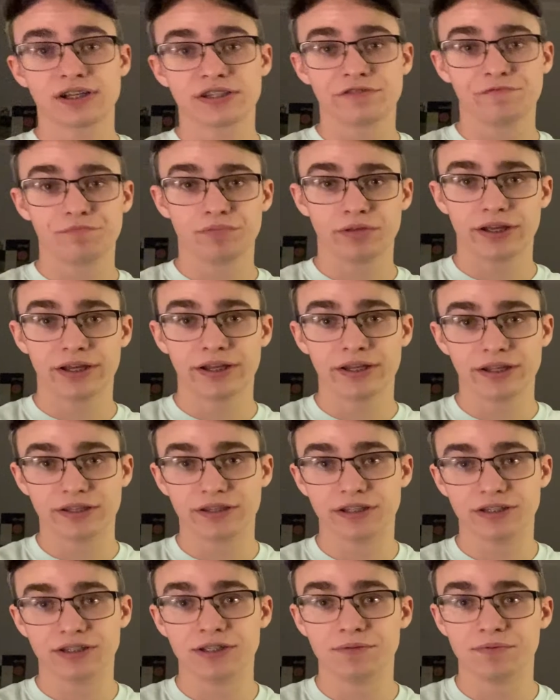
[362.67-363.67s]
have played in
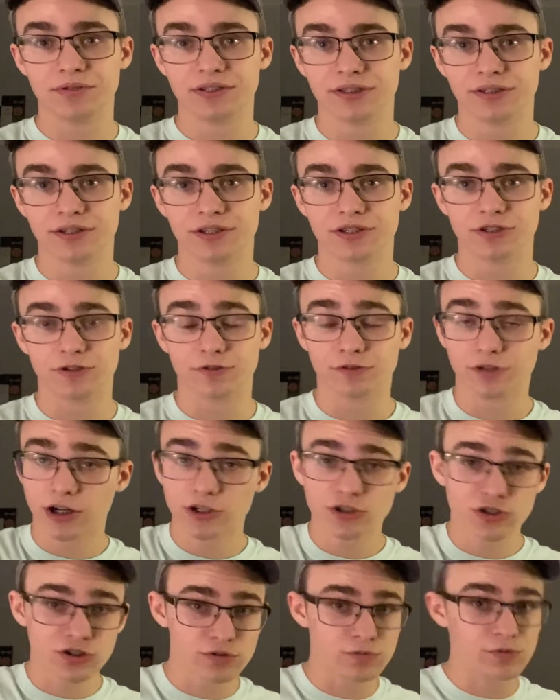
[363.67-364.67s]
the DBC this year, not
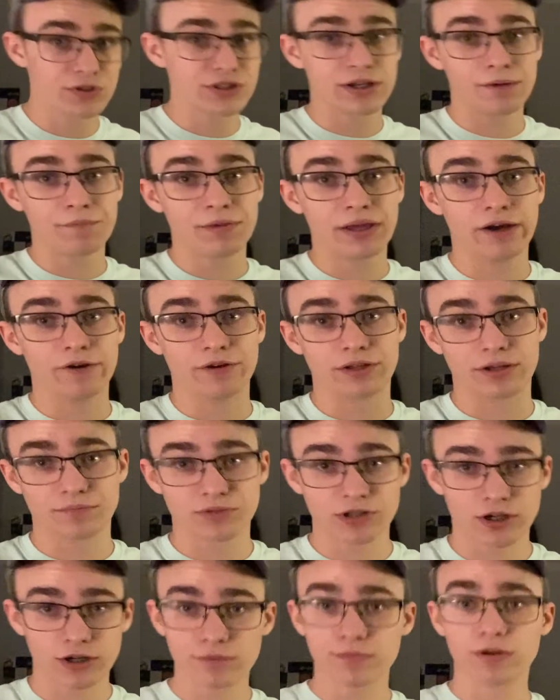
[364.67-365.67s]
just the ones that I'm counting, I'm
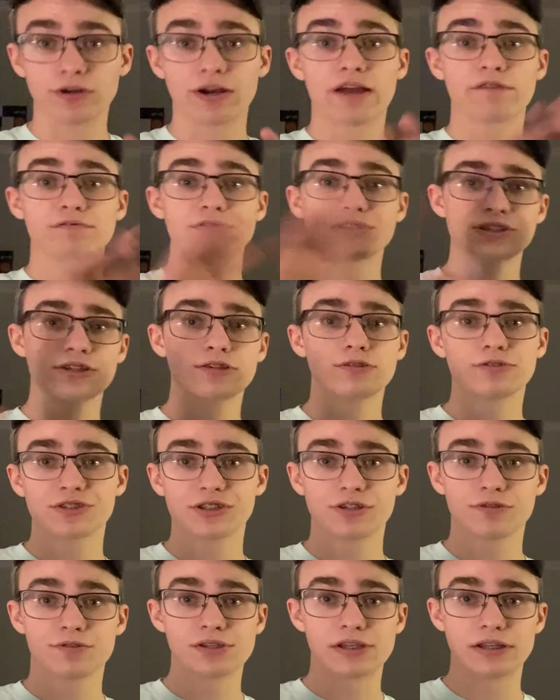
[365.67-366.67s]
talking about every single
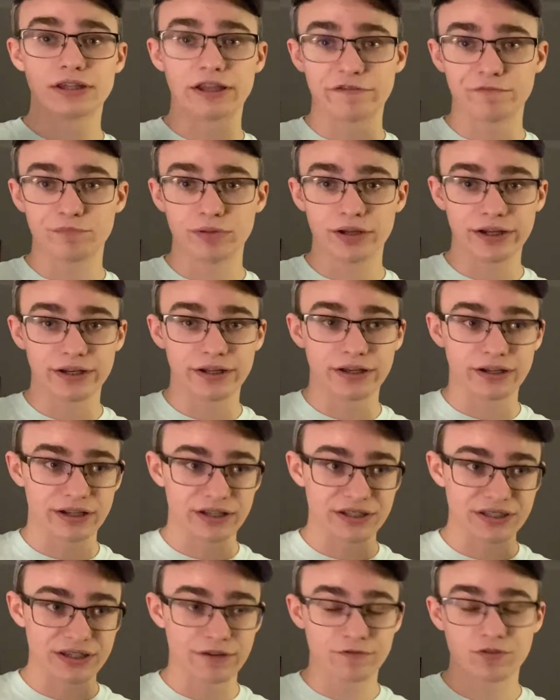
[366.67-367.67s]
series that they've played
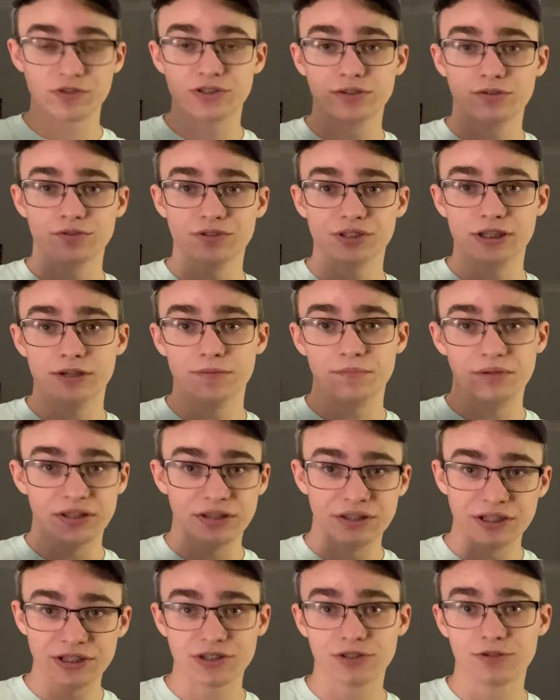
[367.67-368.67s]
against every single team in
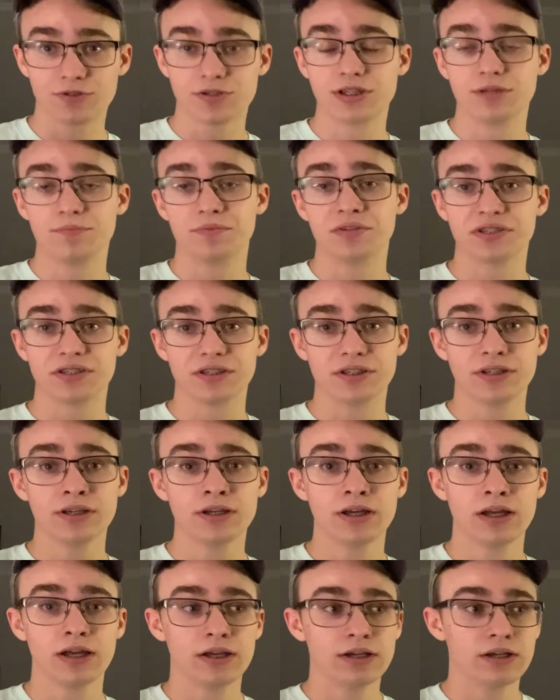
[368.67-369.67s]
this year's DBC,
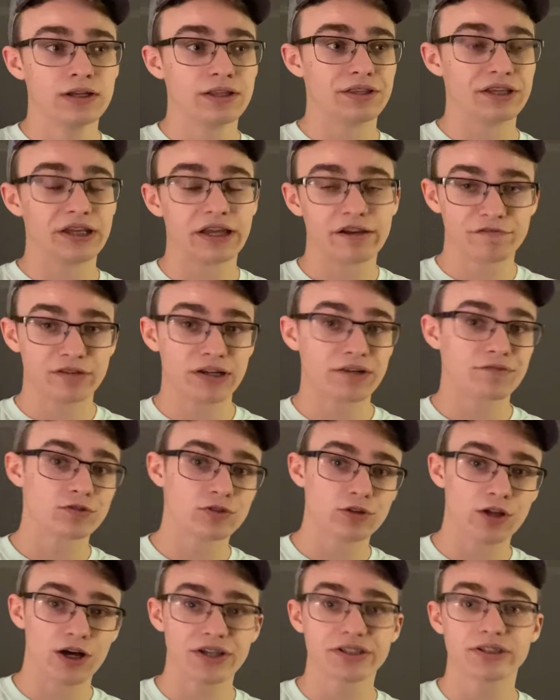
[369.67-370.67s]
they have never
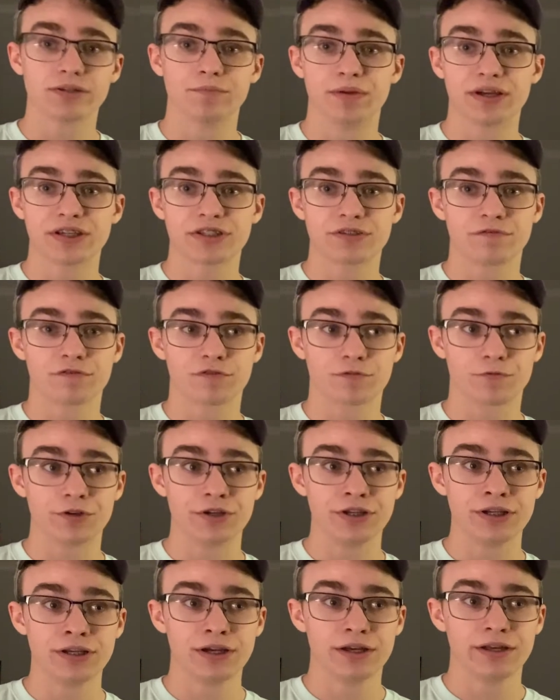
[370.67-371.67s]
lost a best of
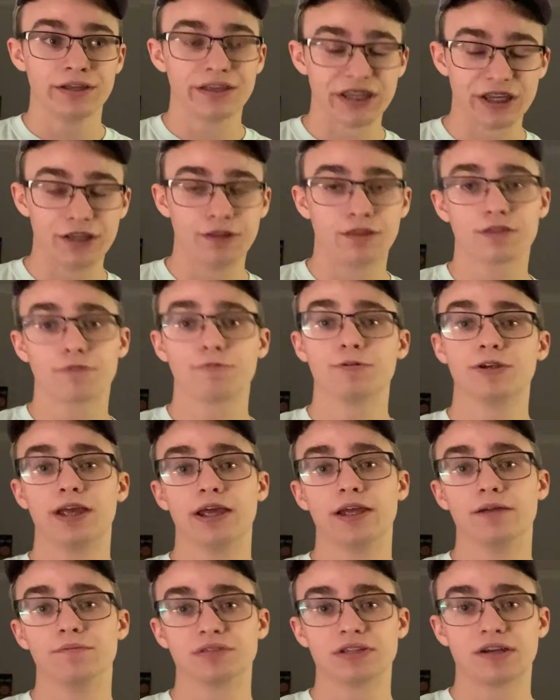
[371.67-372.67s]
three in three
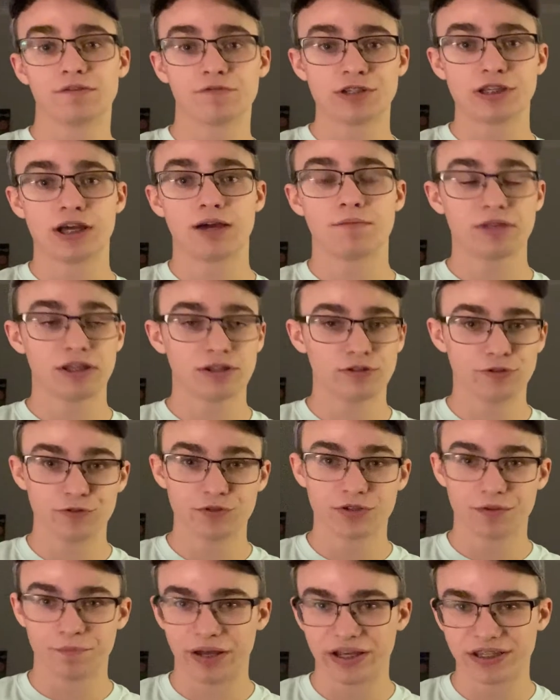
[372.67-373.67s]
games. Every time they lose
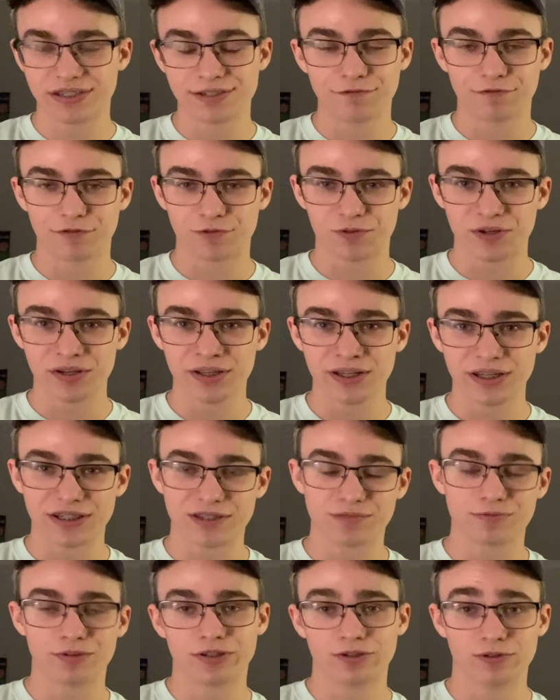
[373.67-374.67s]
a best of three, it's
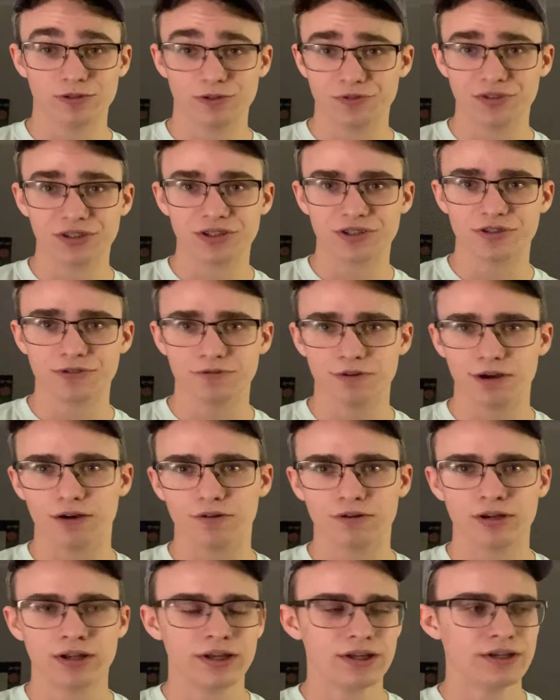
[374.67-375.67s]
when they're losing 2-0.
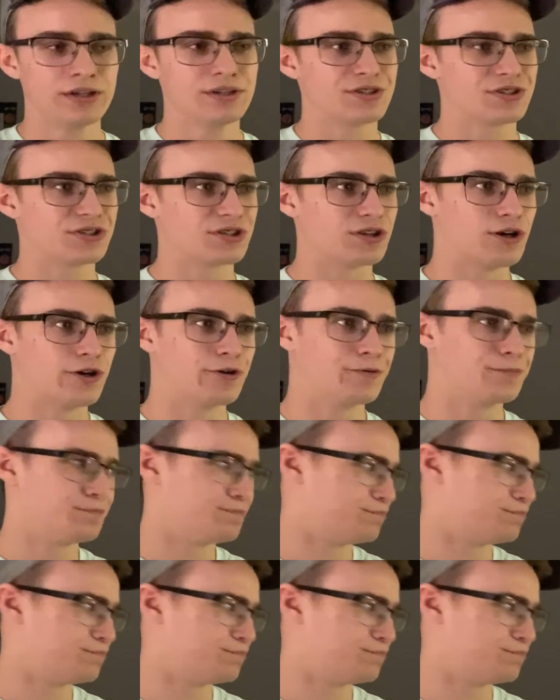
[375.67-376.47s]
So